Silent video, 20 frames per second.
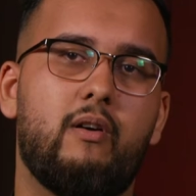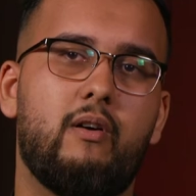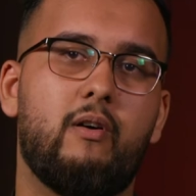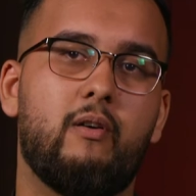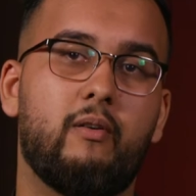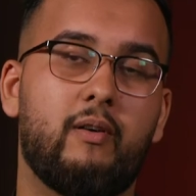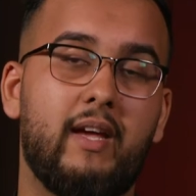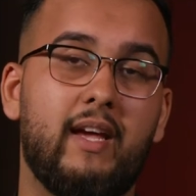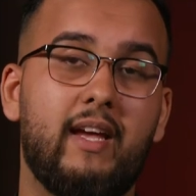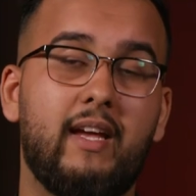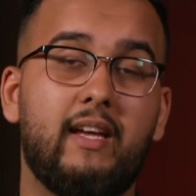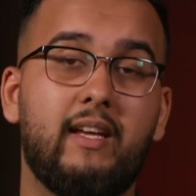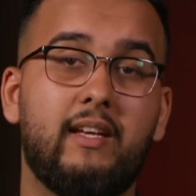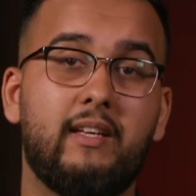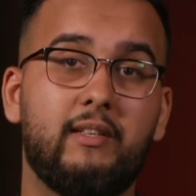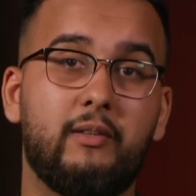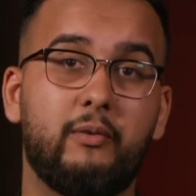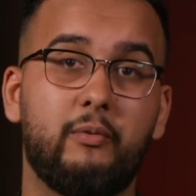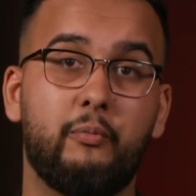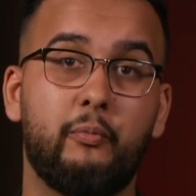okay,
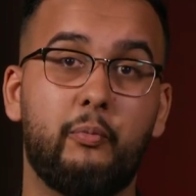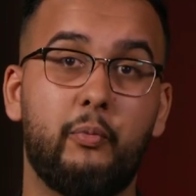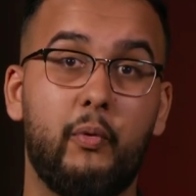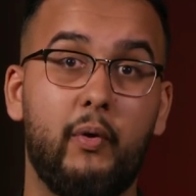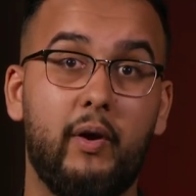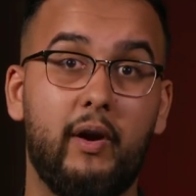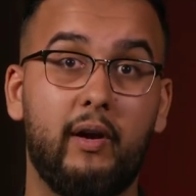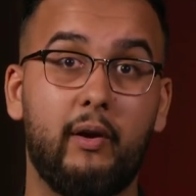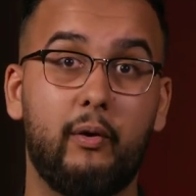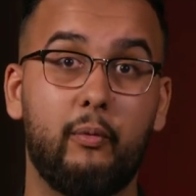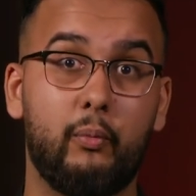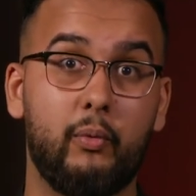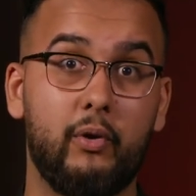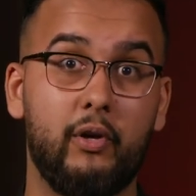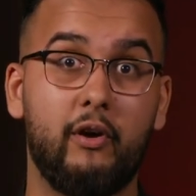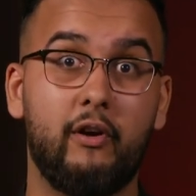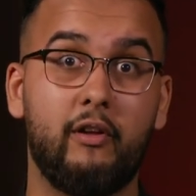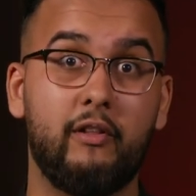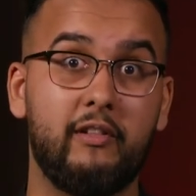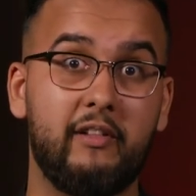we
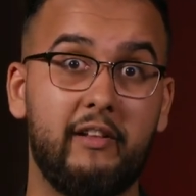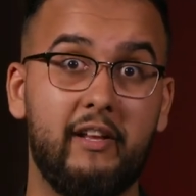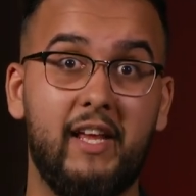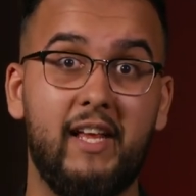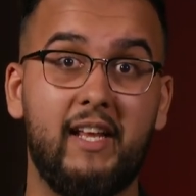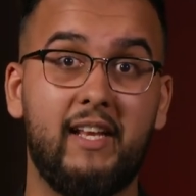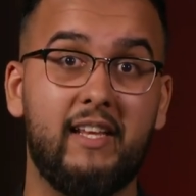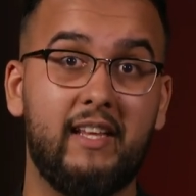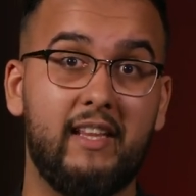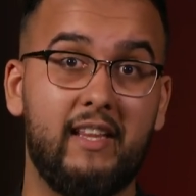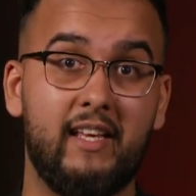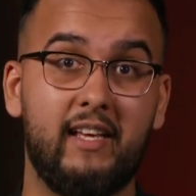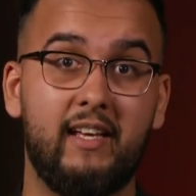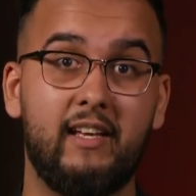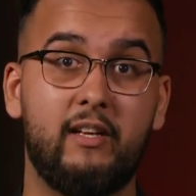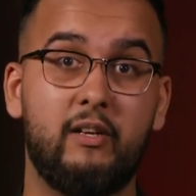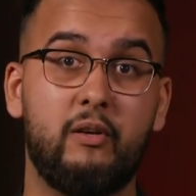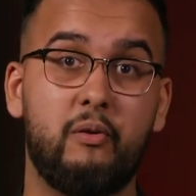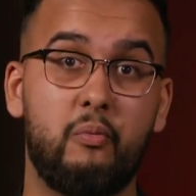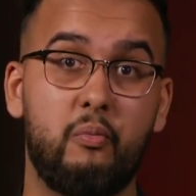we are nearly there.
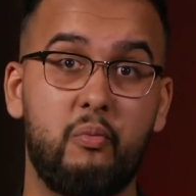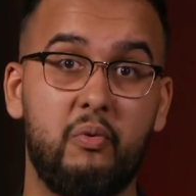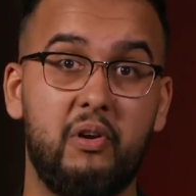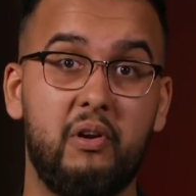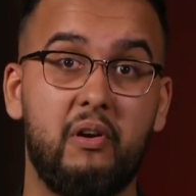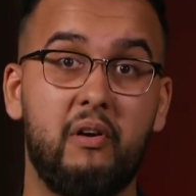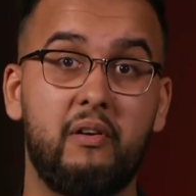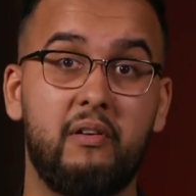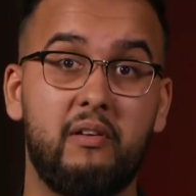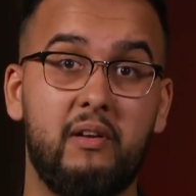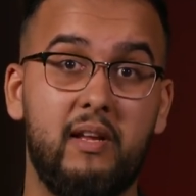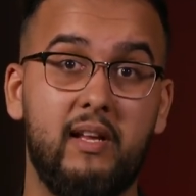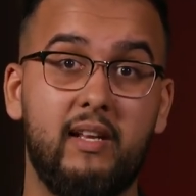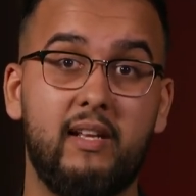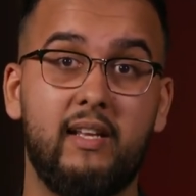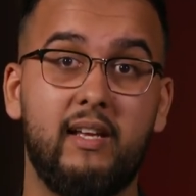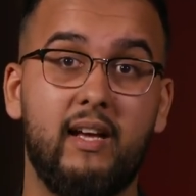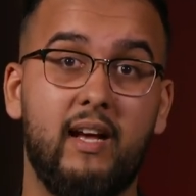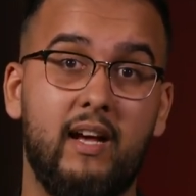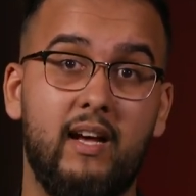We are
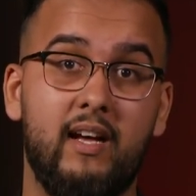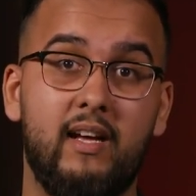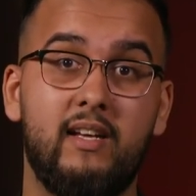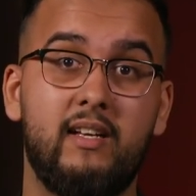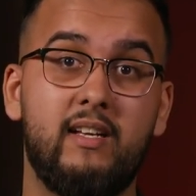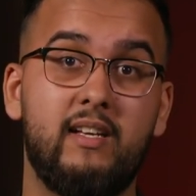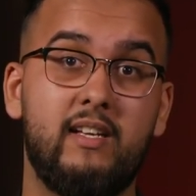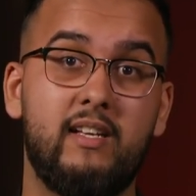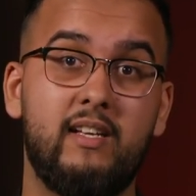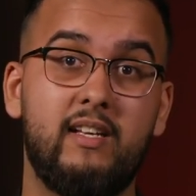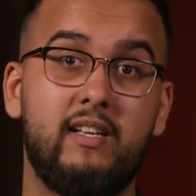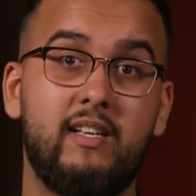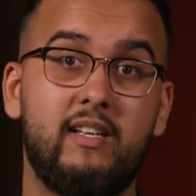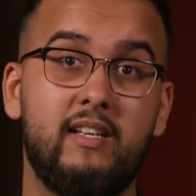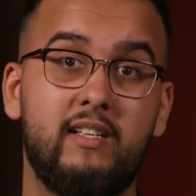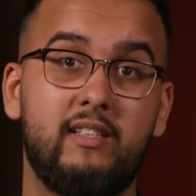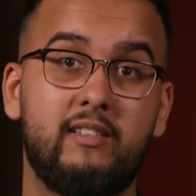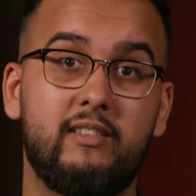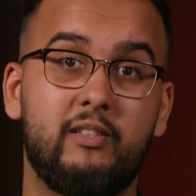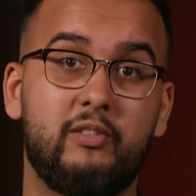nearly at
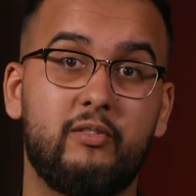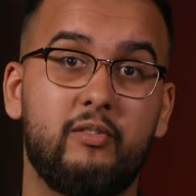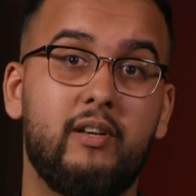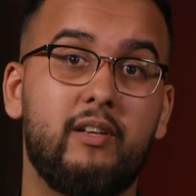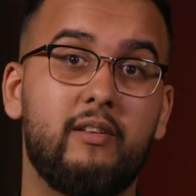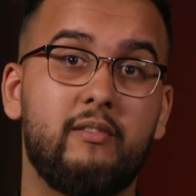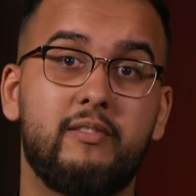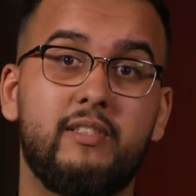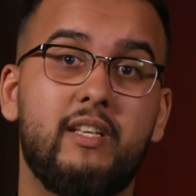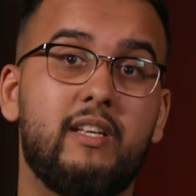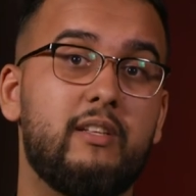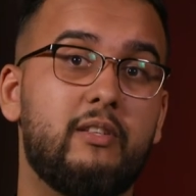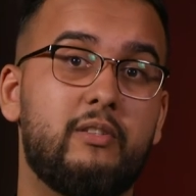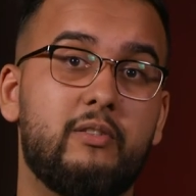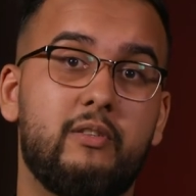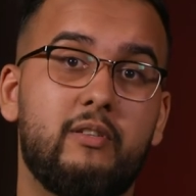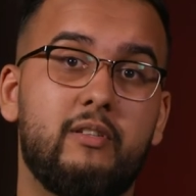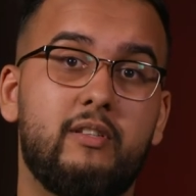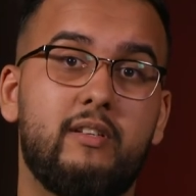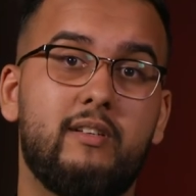the shrine of Sayyid
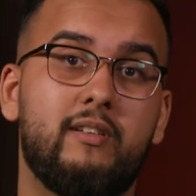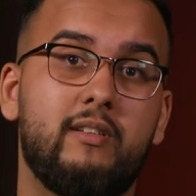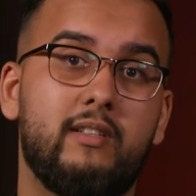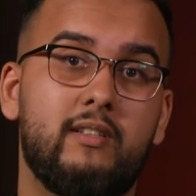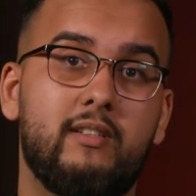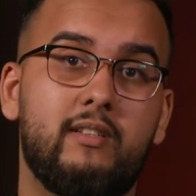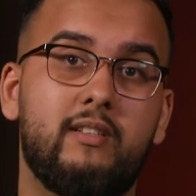Shuhada.